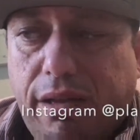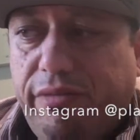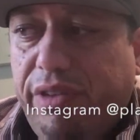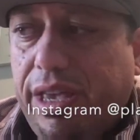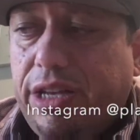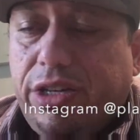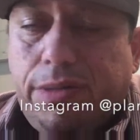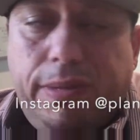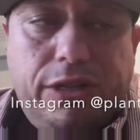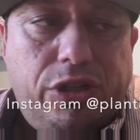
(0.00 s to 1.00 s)
Vegan
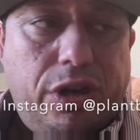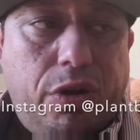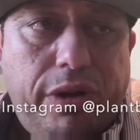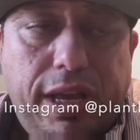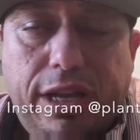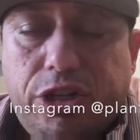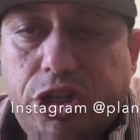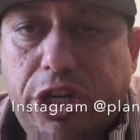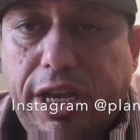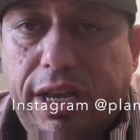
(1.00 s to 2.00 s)
just means you don't eat
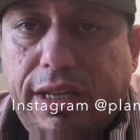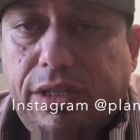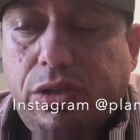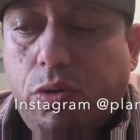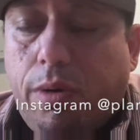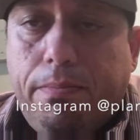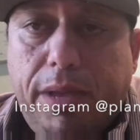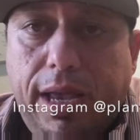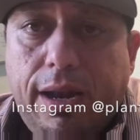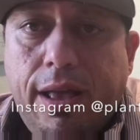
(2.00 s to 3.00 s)
cheese or
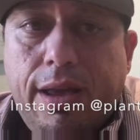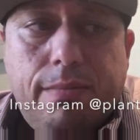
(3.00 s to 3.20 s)
meat,